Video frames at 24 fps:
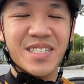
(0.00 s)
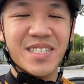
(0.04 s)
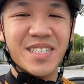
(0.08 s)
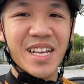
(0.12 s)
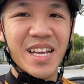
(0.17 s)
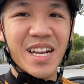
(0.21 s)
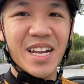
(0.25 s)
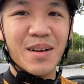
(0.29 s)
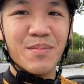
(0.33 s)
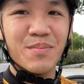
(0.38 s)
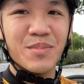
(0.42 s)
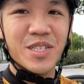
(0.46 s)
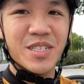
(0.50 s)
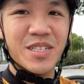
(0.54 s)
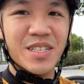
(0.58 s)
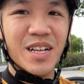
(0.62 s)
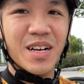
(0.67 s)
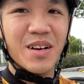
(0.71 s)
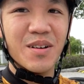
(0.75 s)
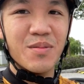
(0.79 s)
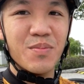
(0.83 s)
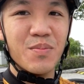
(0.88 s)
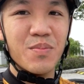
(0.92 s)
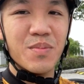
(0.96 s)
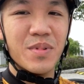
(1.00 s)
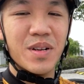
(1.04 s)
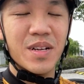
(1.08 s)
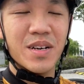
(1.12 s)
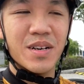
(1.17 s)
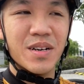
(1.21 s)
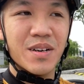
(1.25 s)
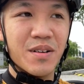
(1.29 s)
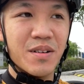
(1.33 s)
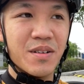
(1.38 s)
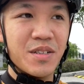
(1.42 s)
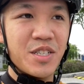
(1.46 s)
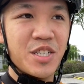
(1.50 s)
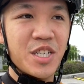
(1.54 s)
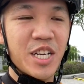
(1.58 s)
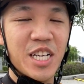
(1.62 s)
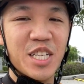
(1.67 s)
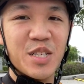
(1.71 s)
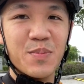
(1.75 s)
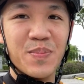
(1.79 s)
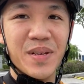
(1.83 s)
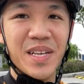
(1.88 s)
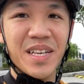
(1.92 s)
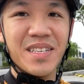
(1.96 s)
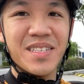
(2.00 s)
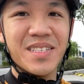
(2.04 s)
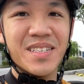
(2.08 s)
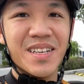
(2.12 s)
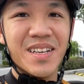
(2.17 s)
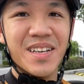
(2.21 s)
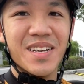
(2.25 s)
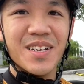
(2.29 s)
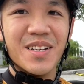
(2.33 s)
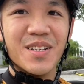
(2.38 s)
setup just now, the chest piece?